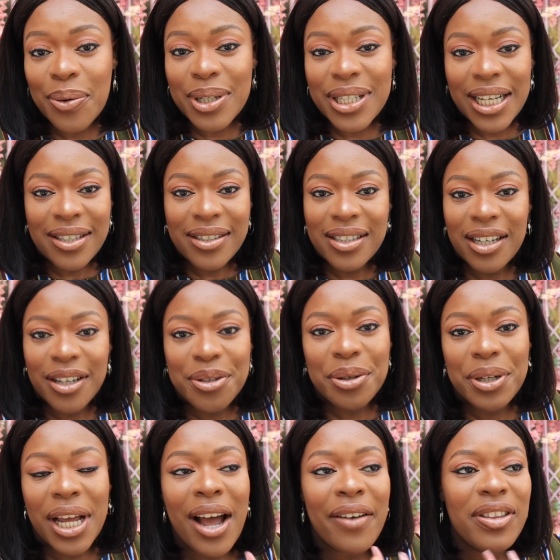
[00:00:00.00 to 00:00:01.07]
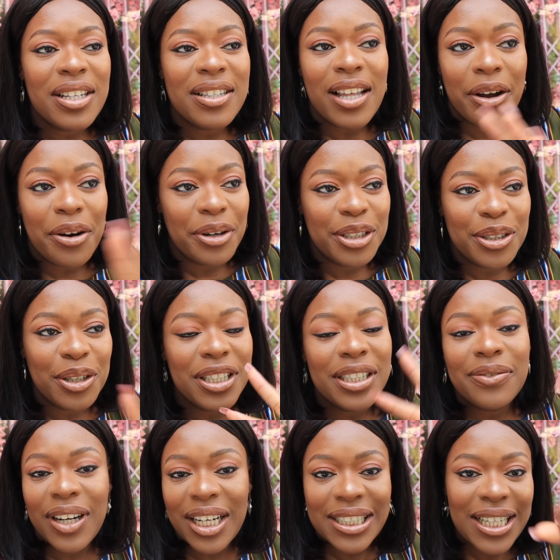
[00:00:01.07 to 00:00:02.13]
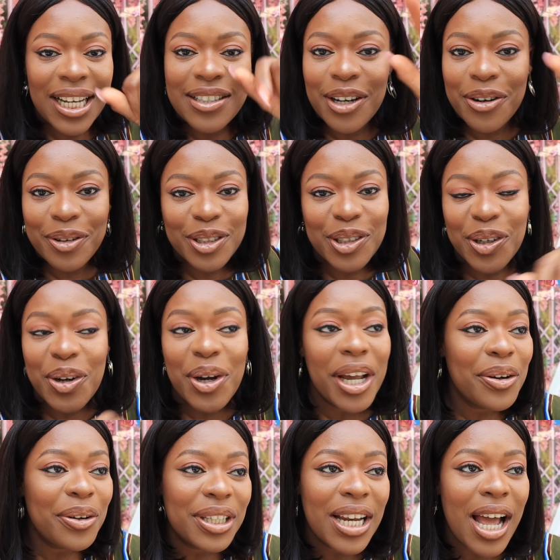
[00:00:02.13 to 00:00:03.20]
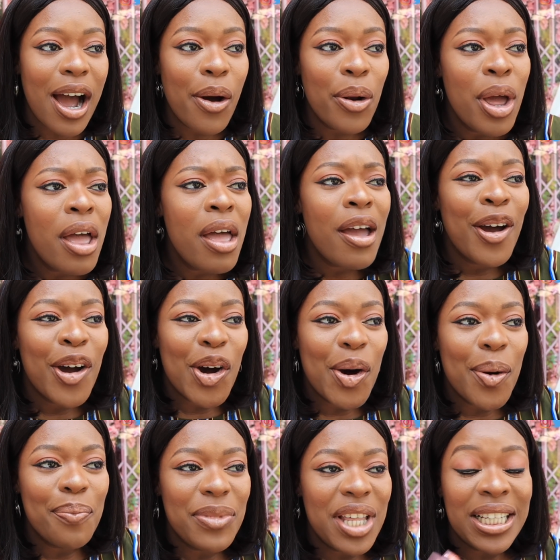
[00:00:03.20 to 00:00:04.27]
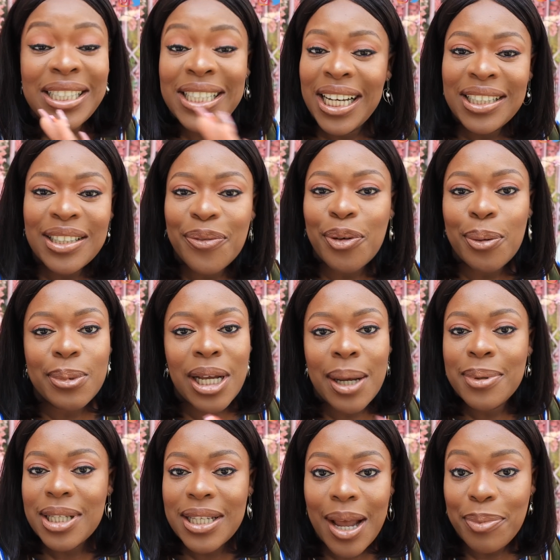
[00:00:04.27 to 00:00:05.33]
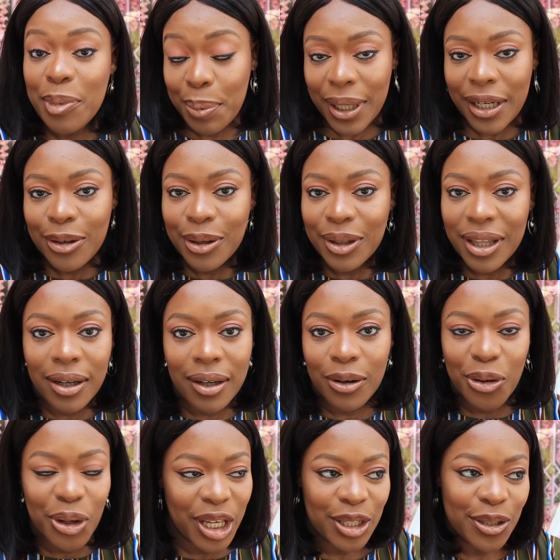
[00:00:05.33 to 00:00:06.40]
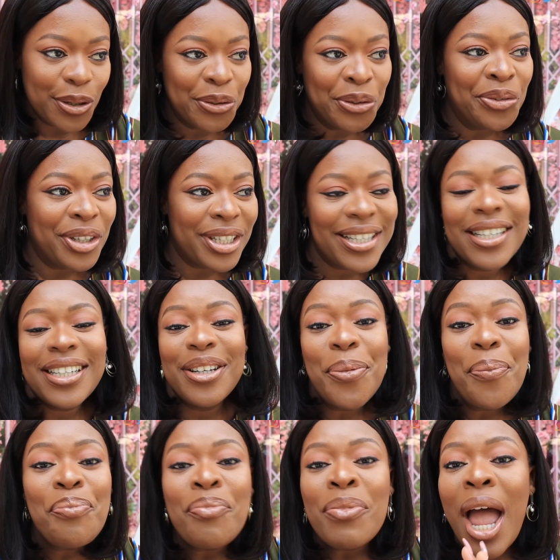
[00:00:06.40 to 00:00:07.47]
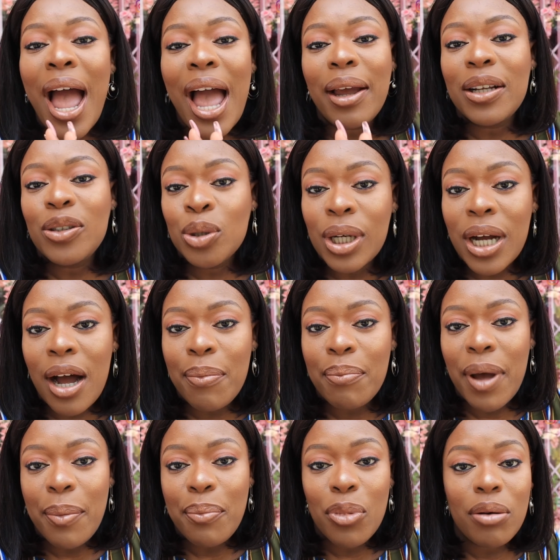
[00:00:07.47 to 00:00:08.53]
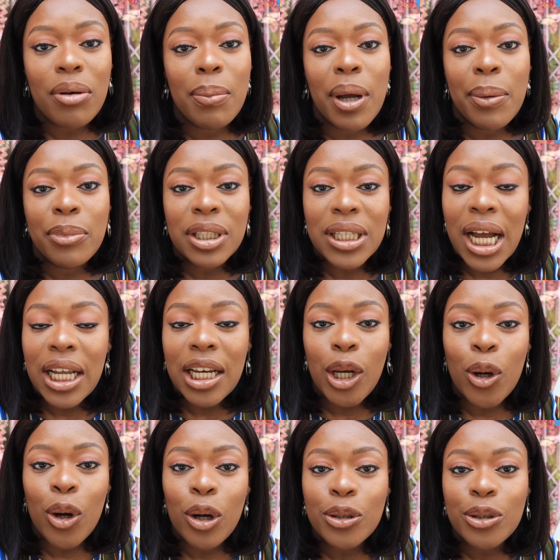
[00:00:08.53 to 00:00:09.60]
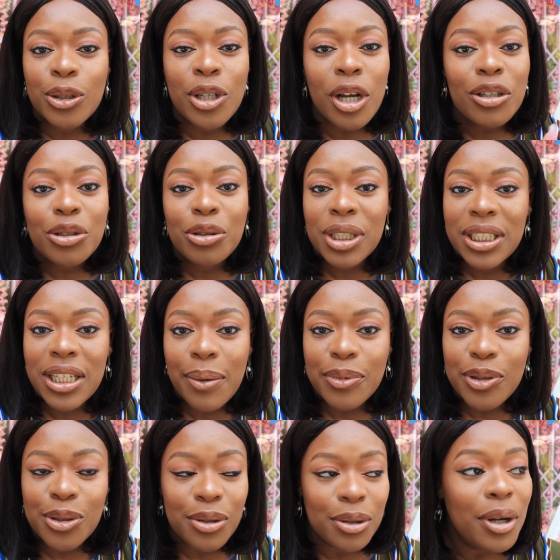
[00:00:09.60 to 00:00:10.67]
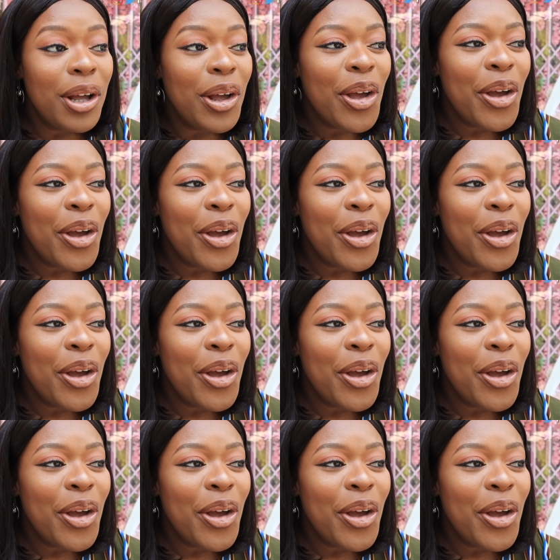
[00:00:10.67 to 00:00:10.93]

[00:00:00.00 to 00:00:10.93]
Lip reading: Day was yesterday, so they have this Valentine's decoration going on now. They change it from time to time depending on the occasion. Obviously, I took out my mom and my mother-in-law to just treat them to,